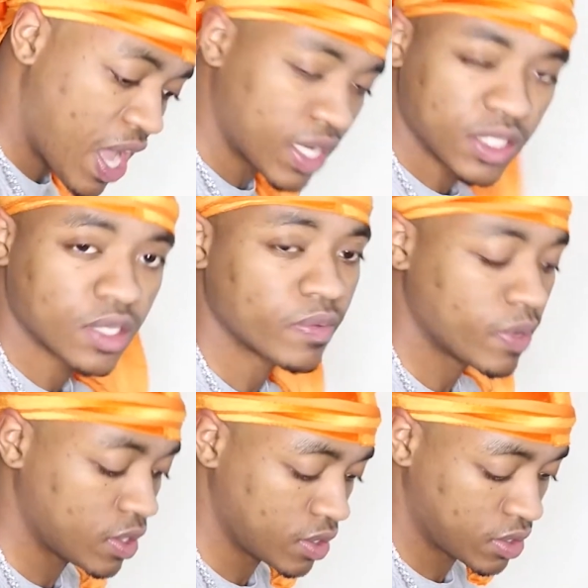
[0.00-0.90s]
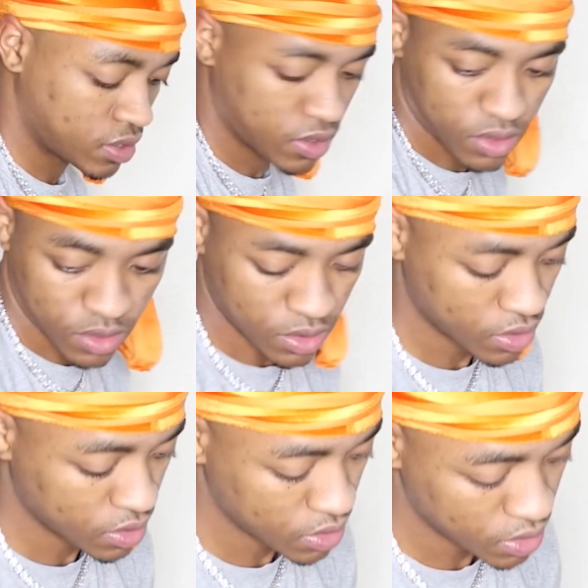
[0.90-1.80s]
it only does its thing when
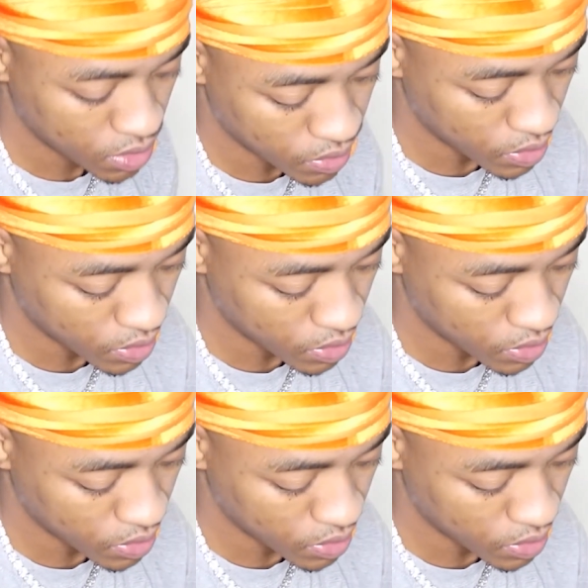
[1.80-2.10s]
you are out and